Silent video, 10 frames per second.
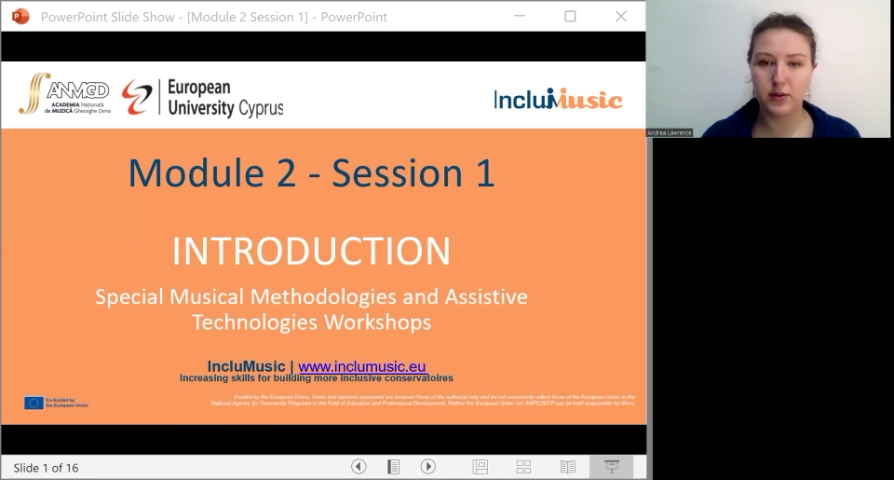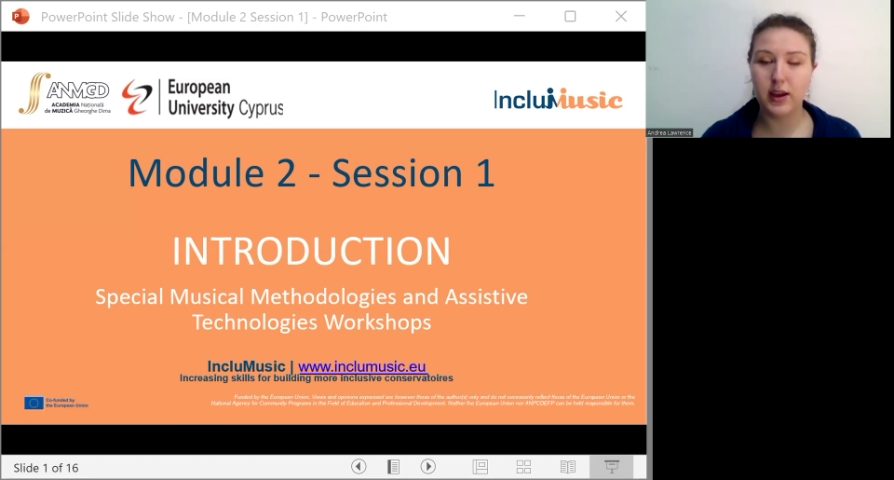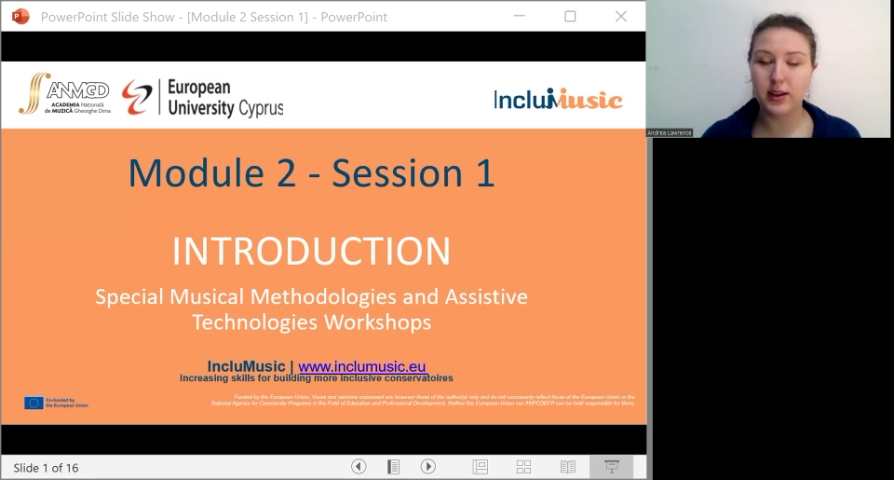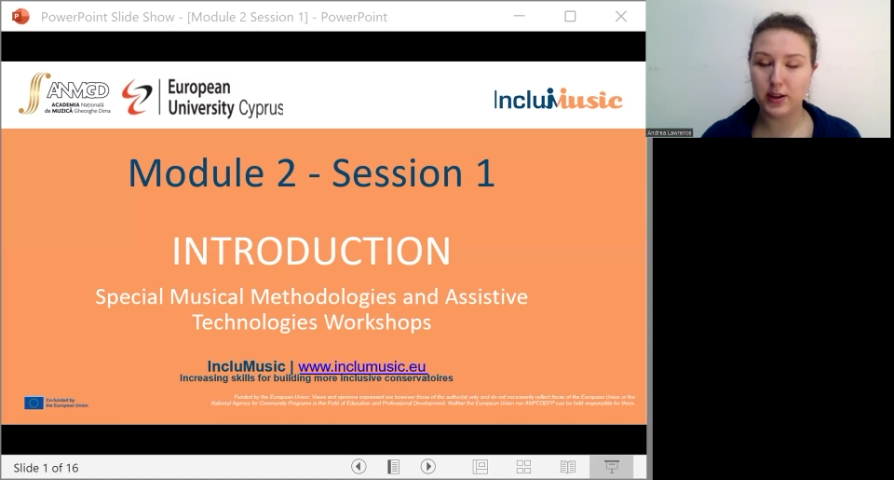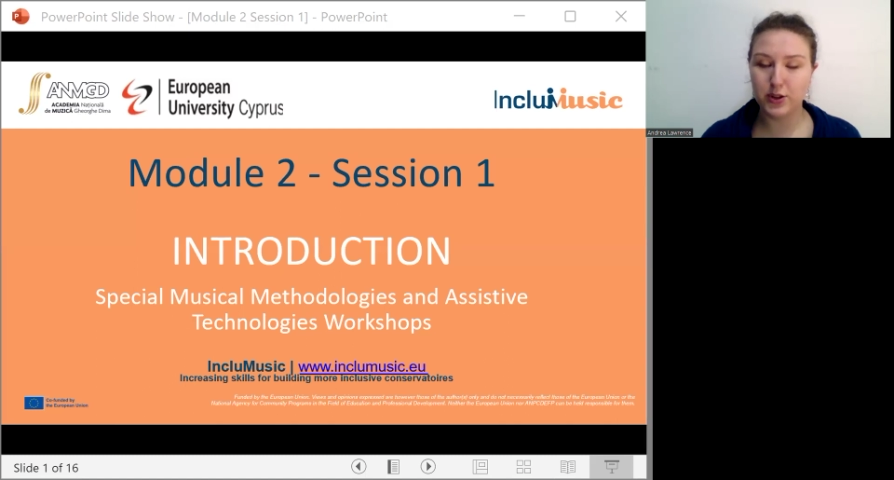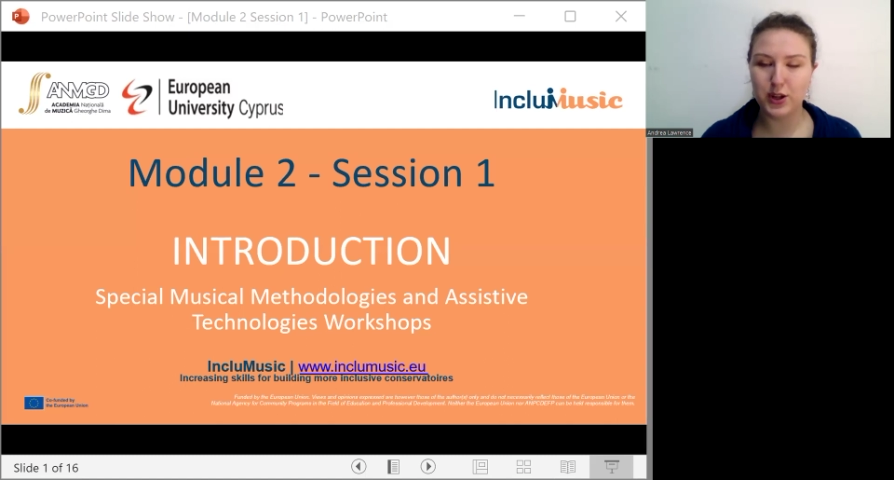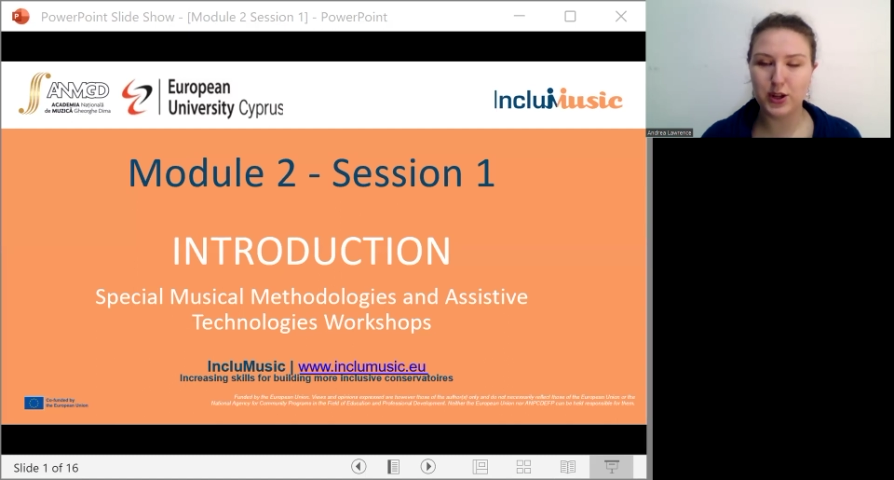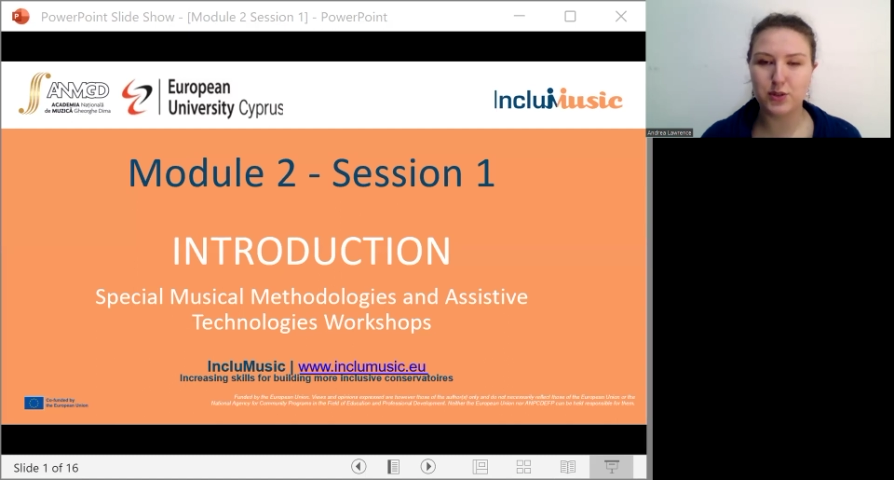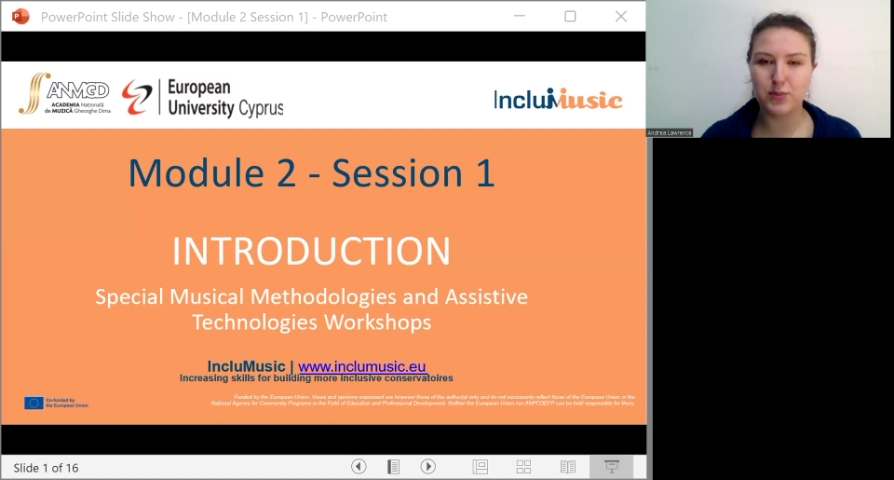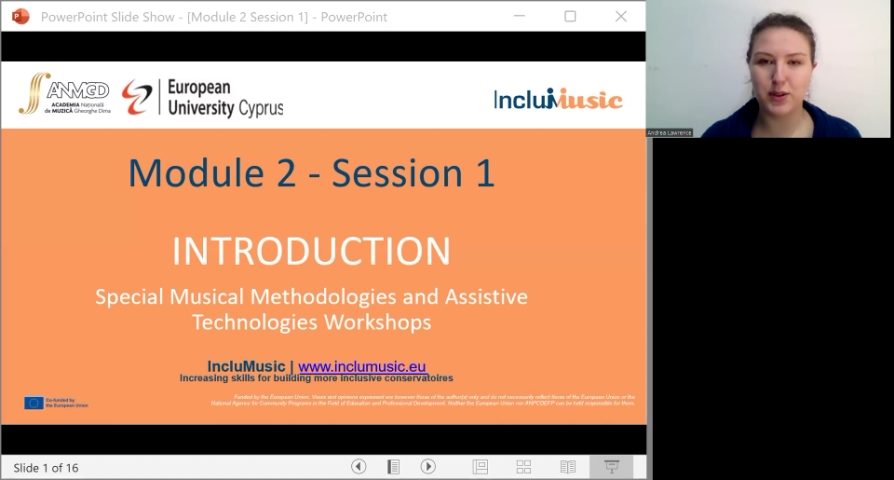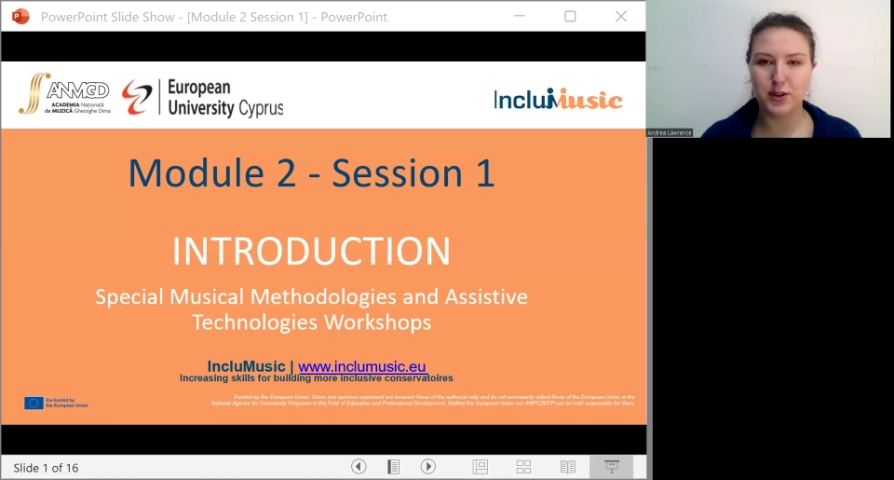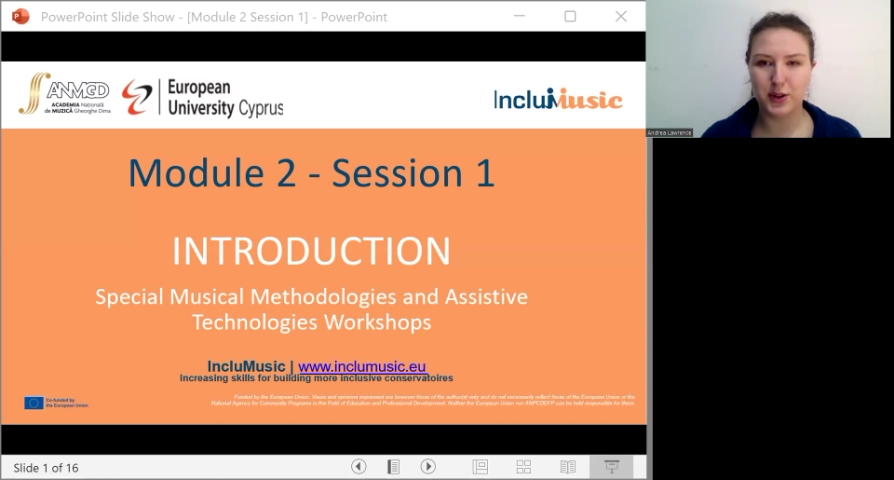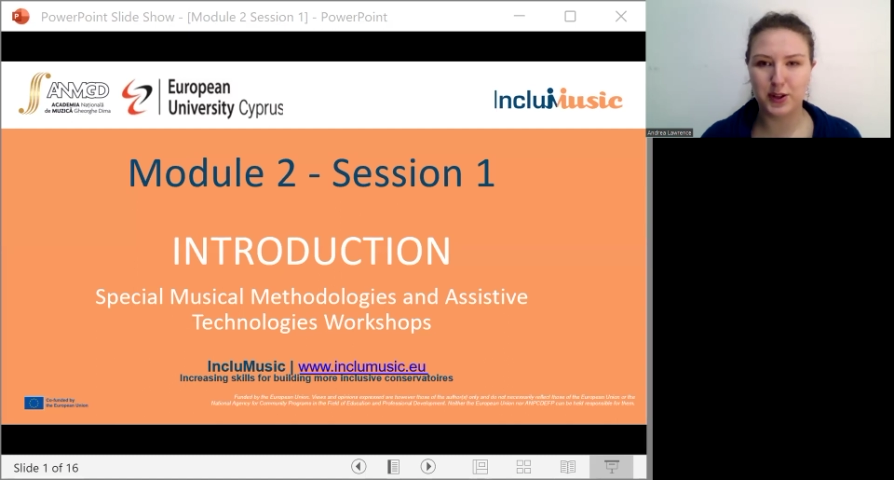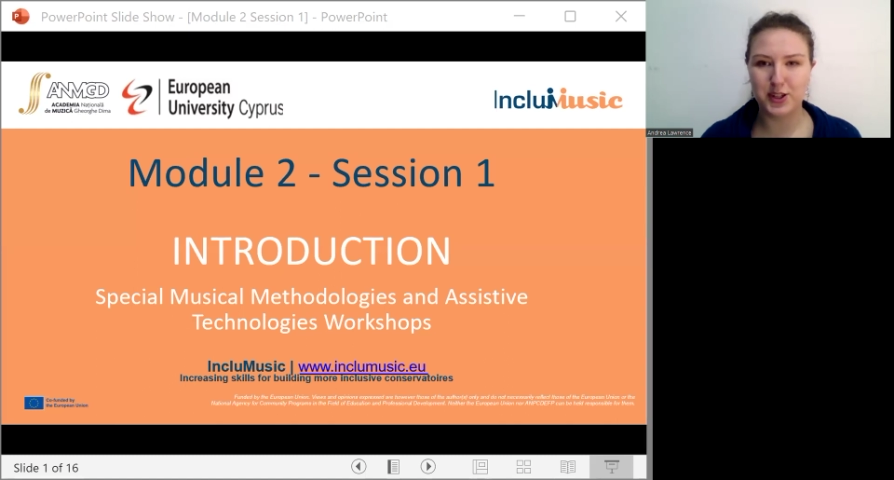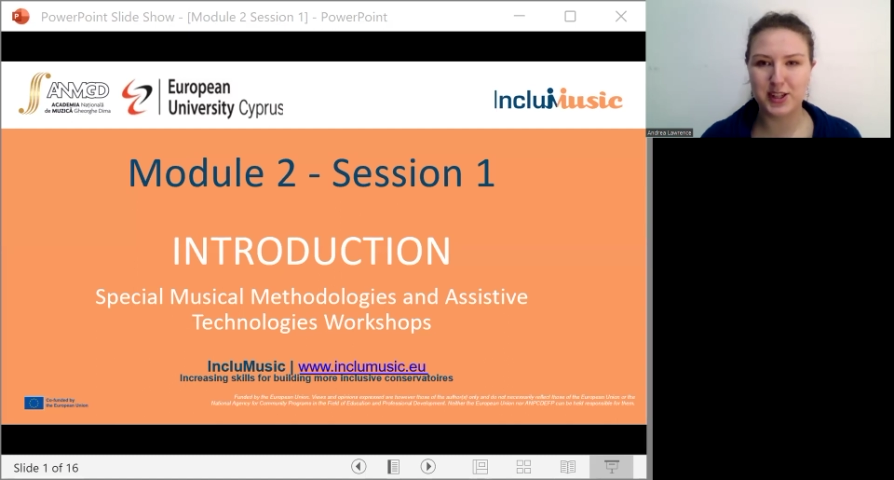education
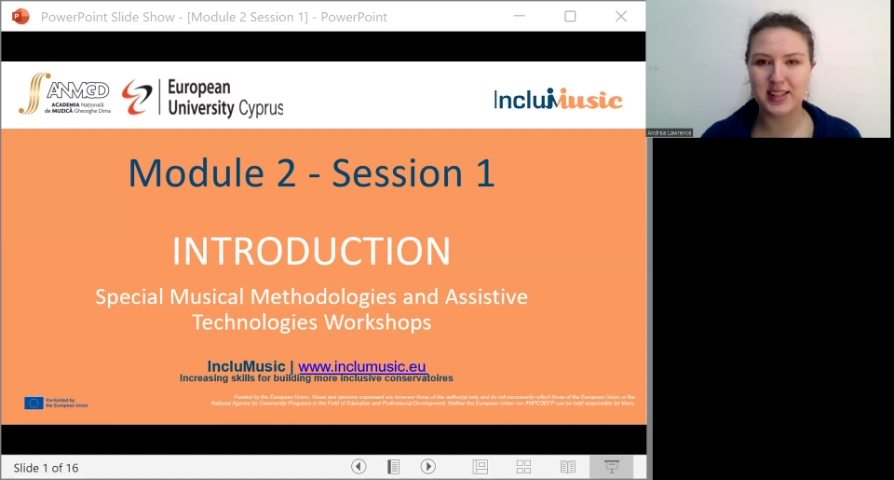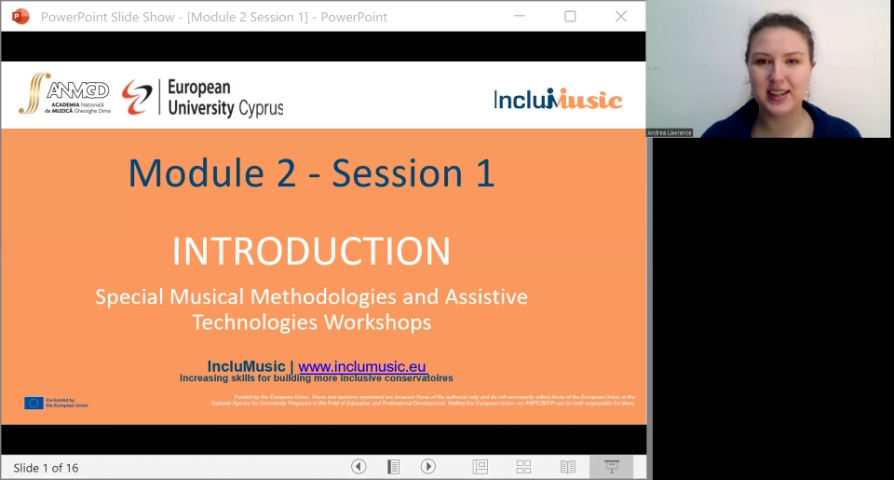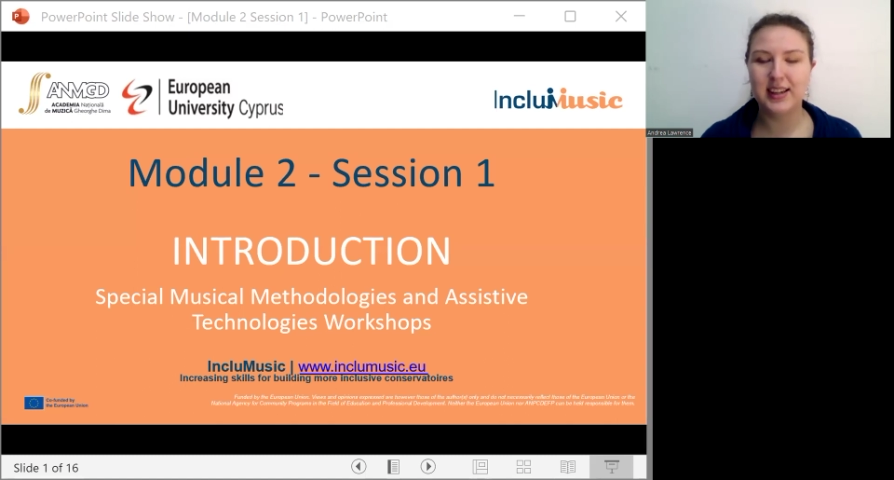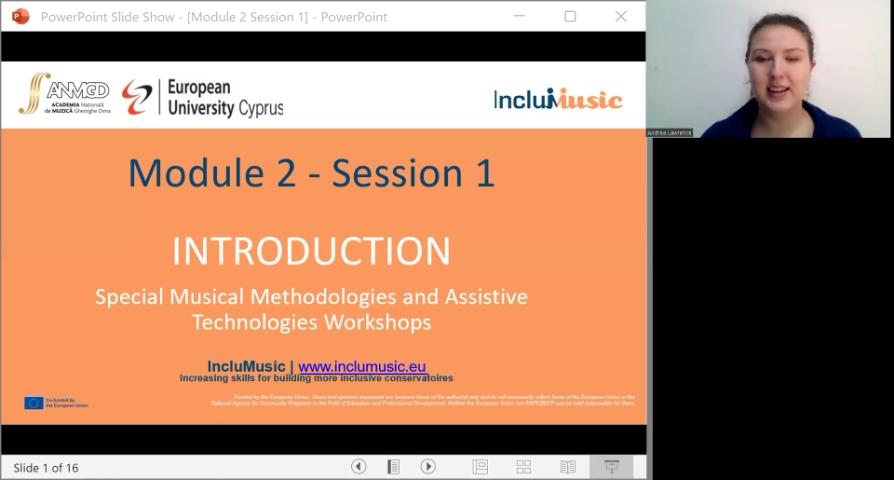methodologies